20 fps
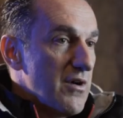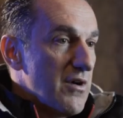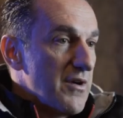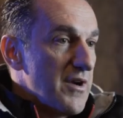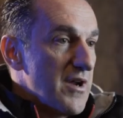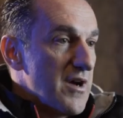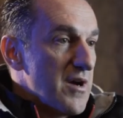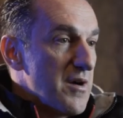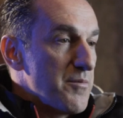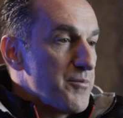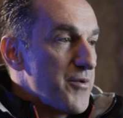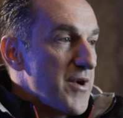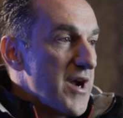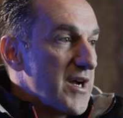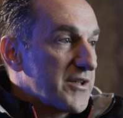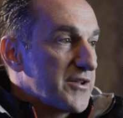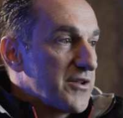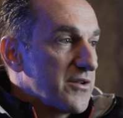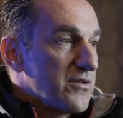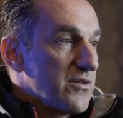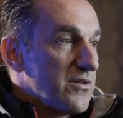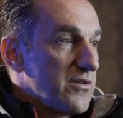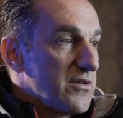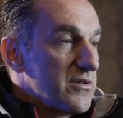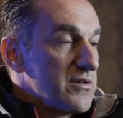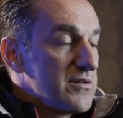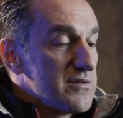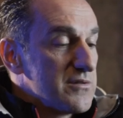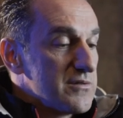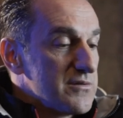on a
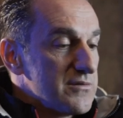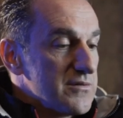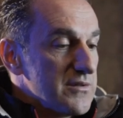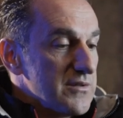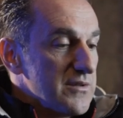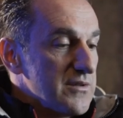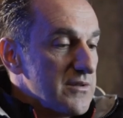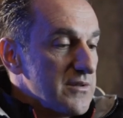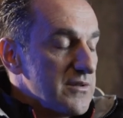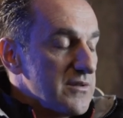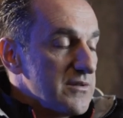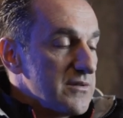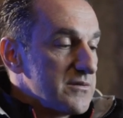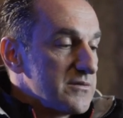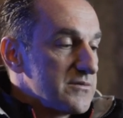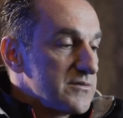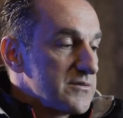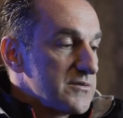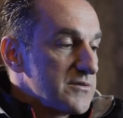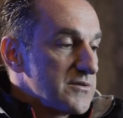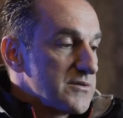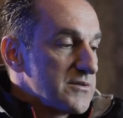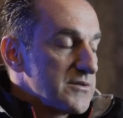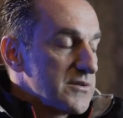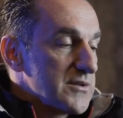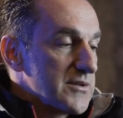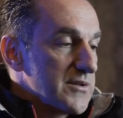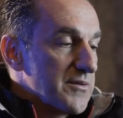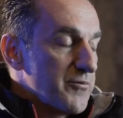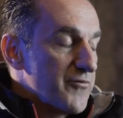practical, uh,
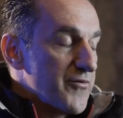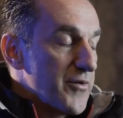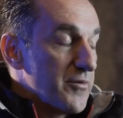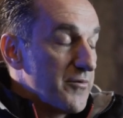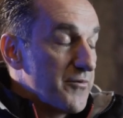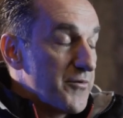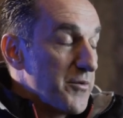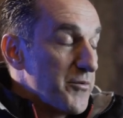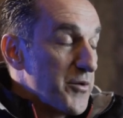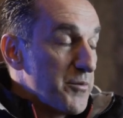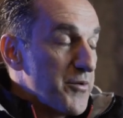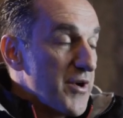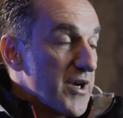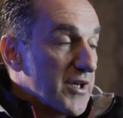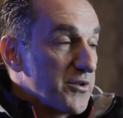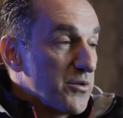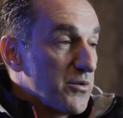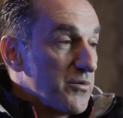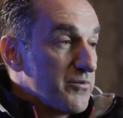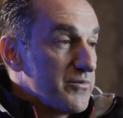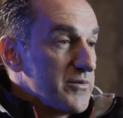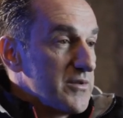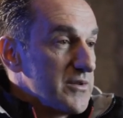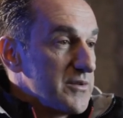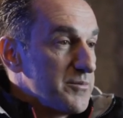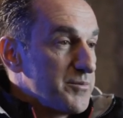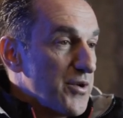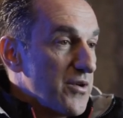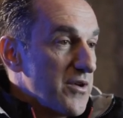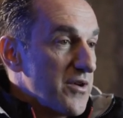from, from the practical
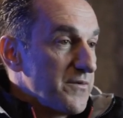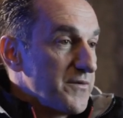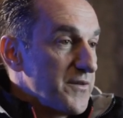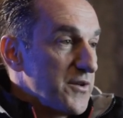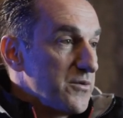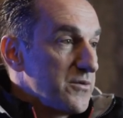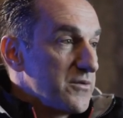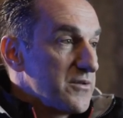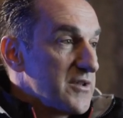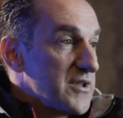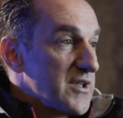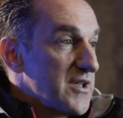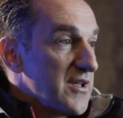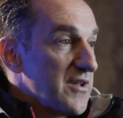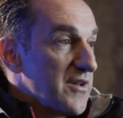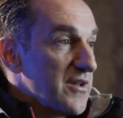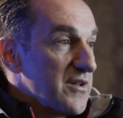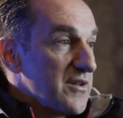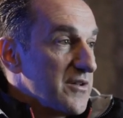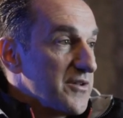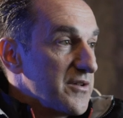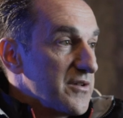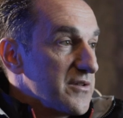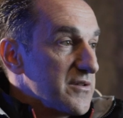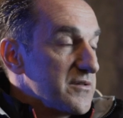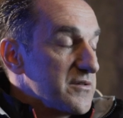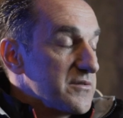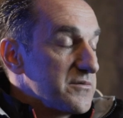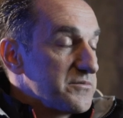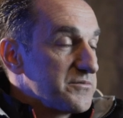uh, point of view,
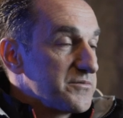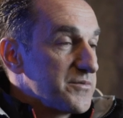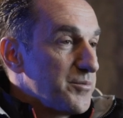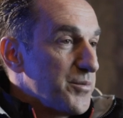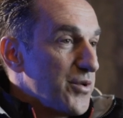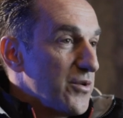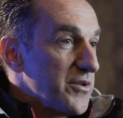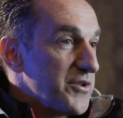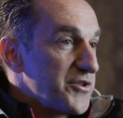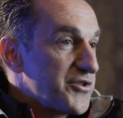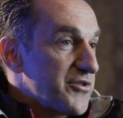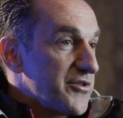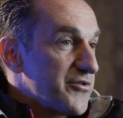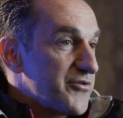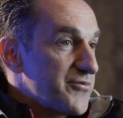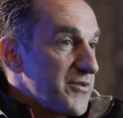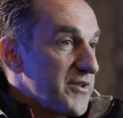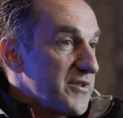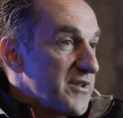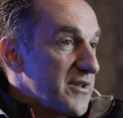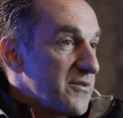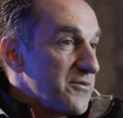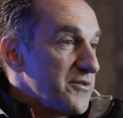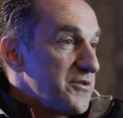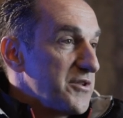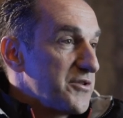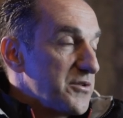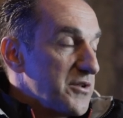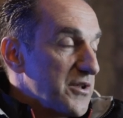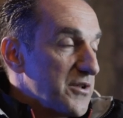uh, Polish strength and
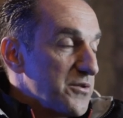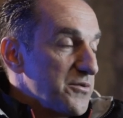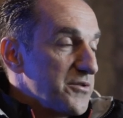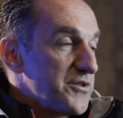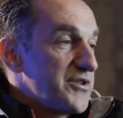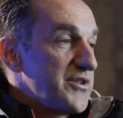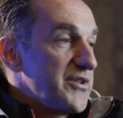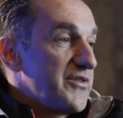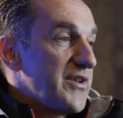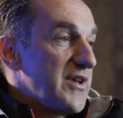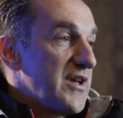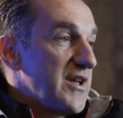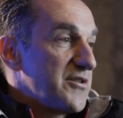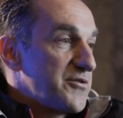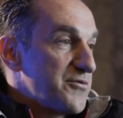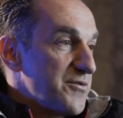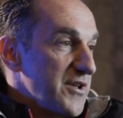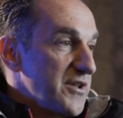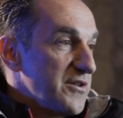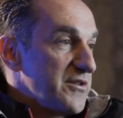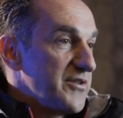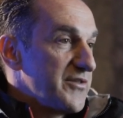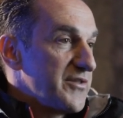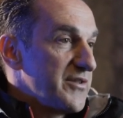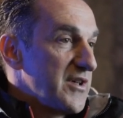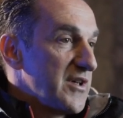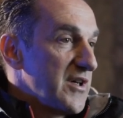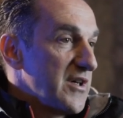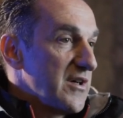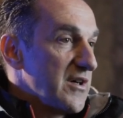conditioning coaches and
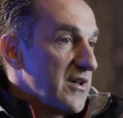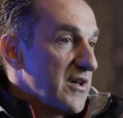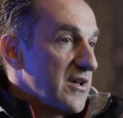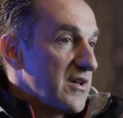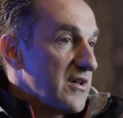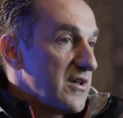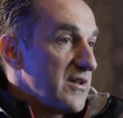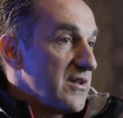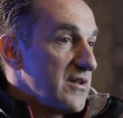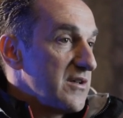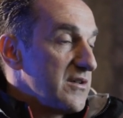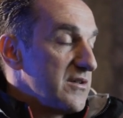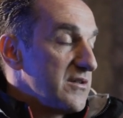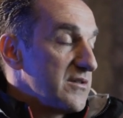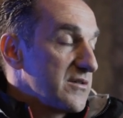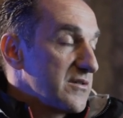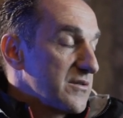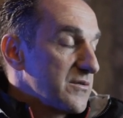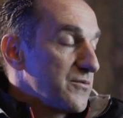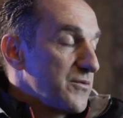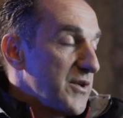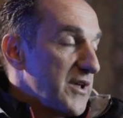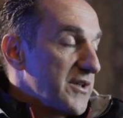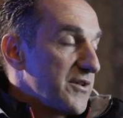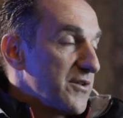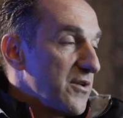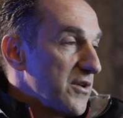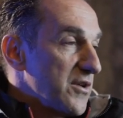trainers are quite